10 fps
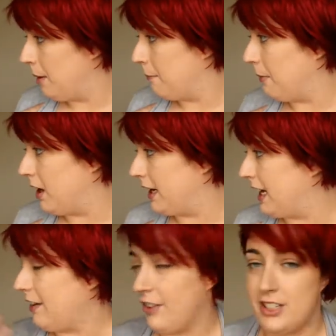my
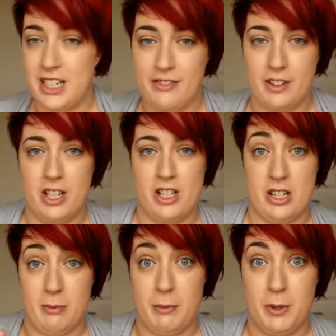Kat Von D foundation
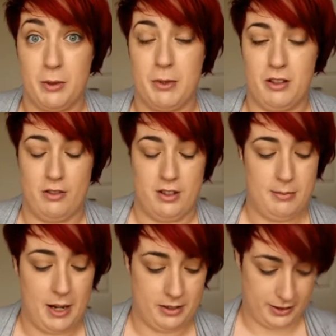and my Purminerals
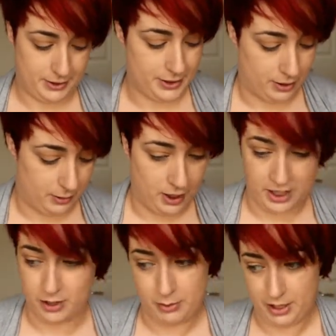powder. So I
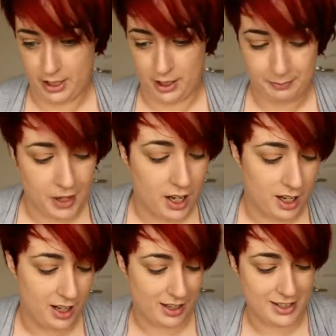don't know where they are.
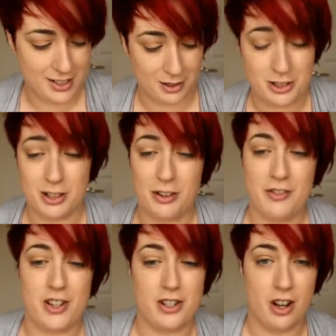So I'm just going to
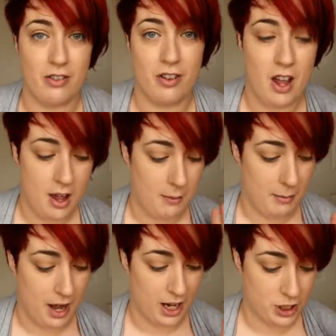finish off my
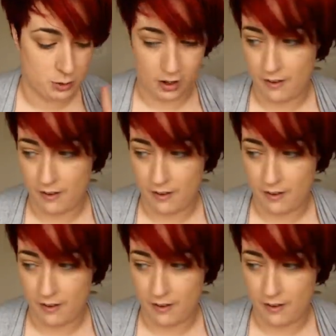actual